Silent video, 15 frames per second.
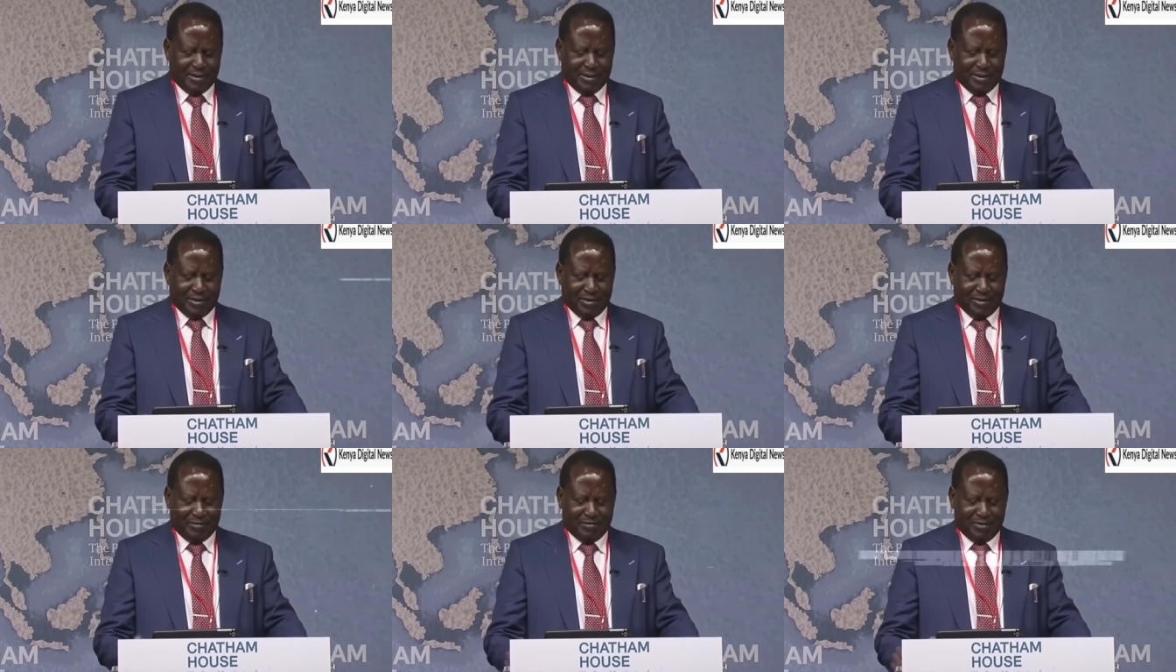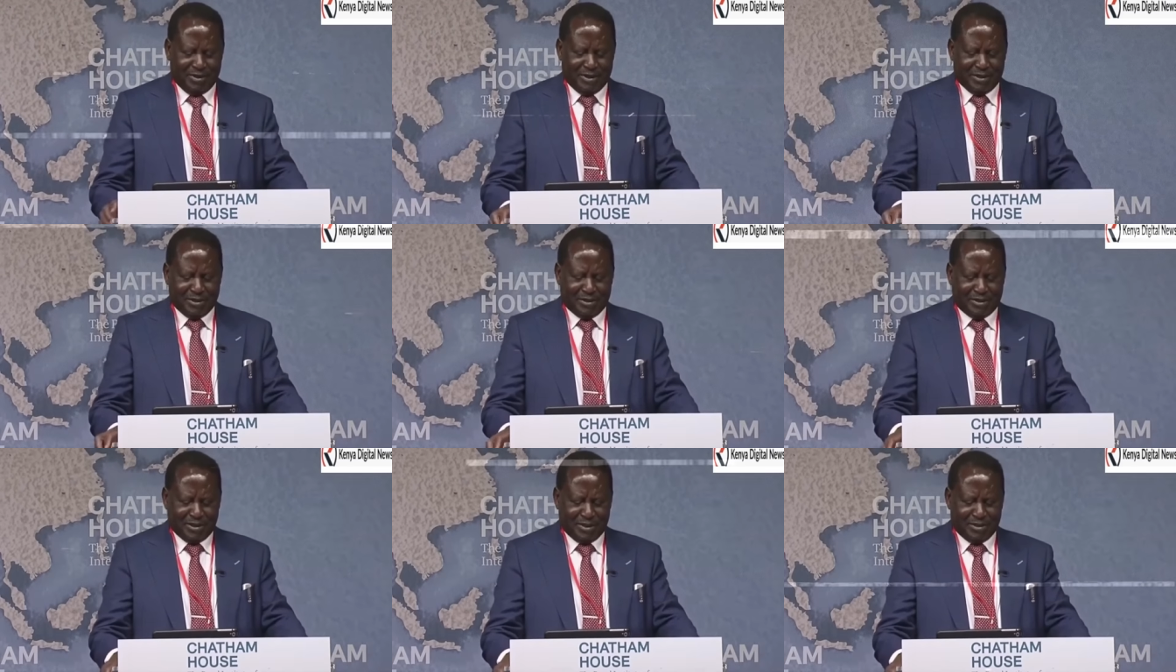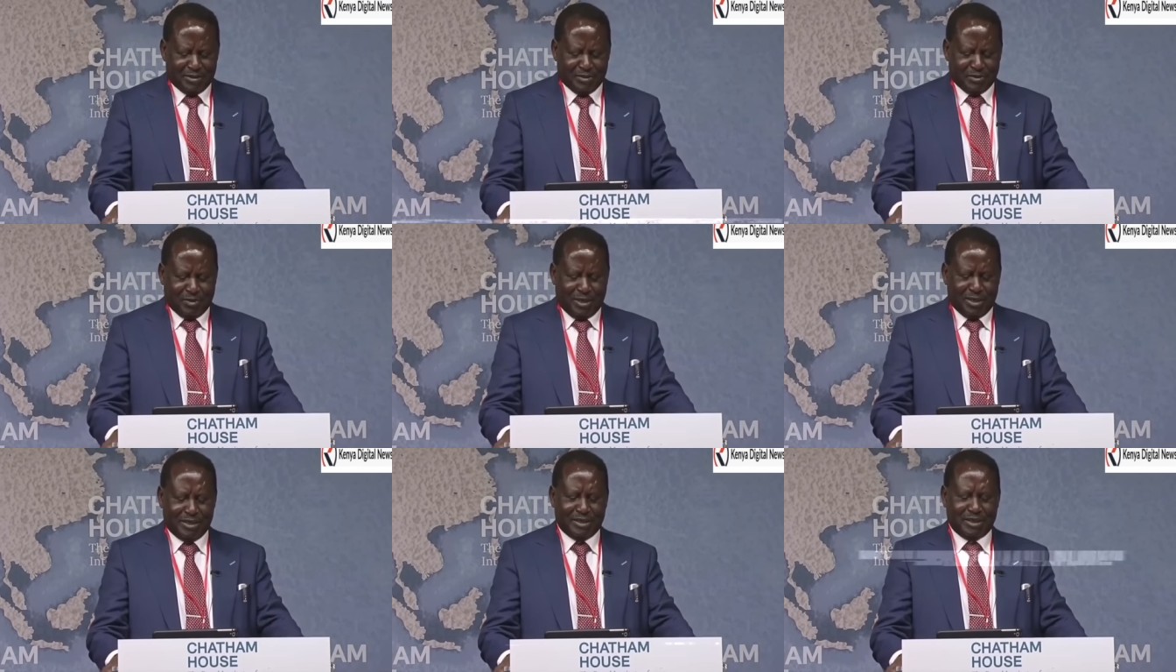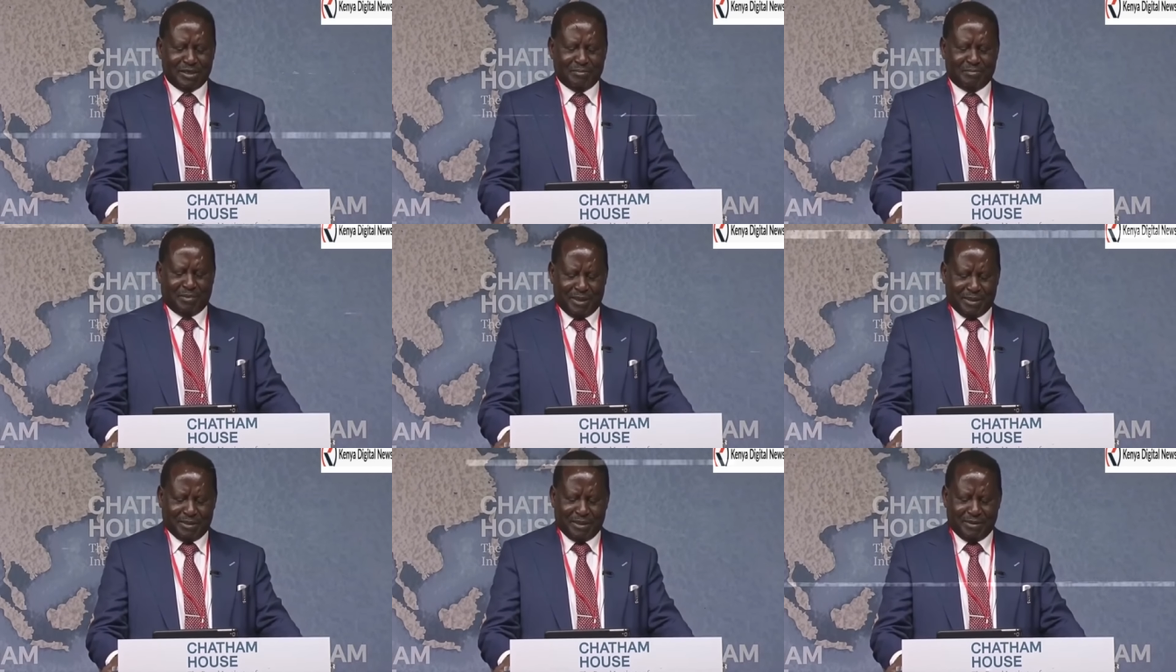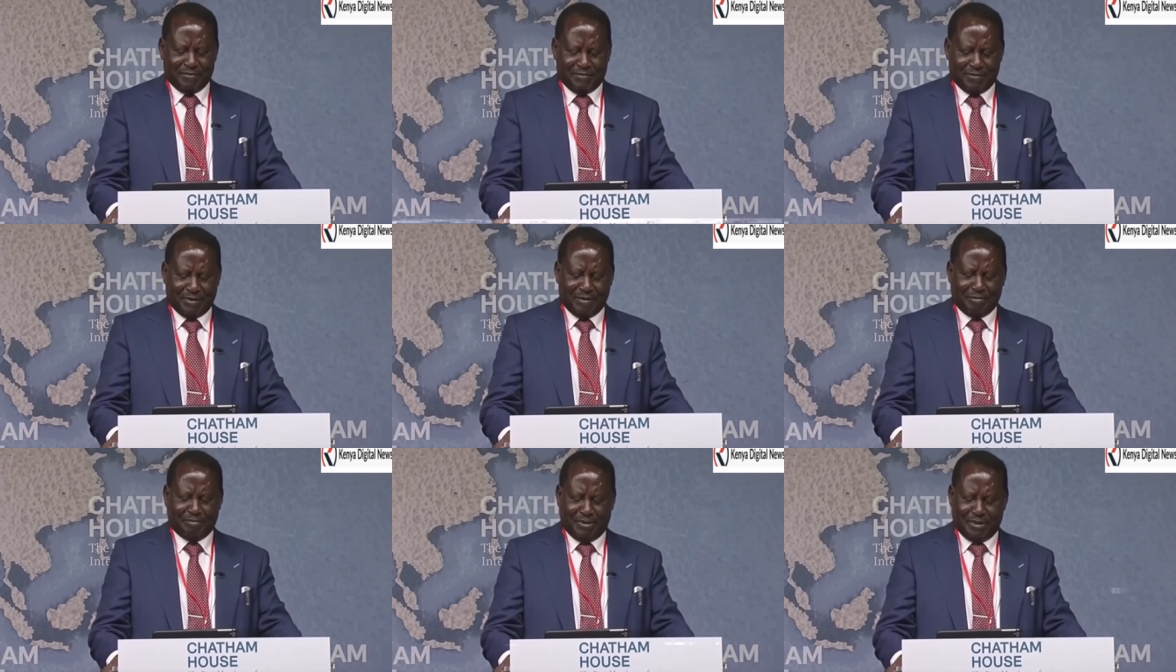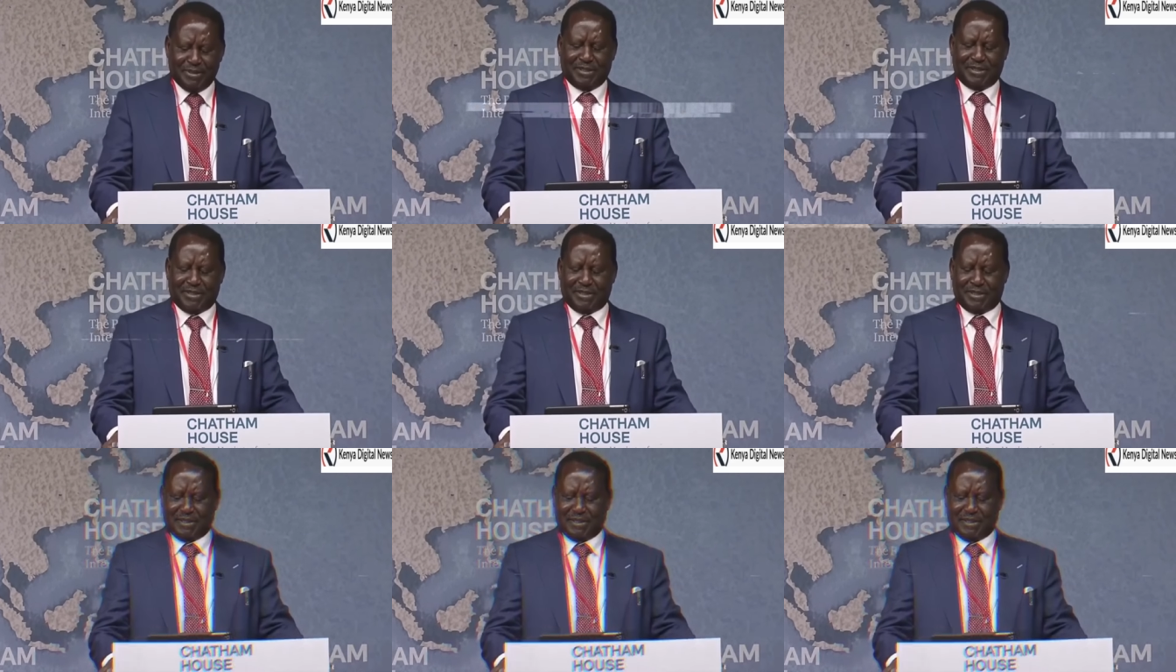a legacy child of liberation struggle, and a leader of the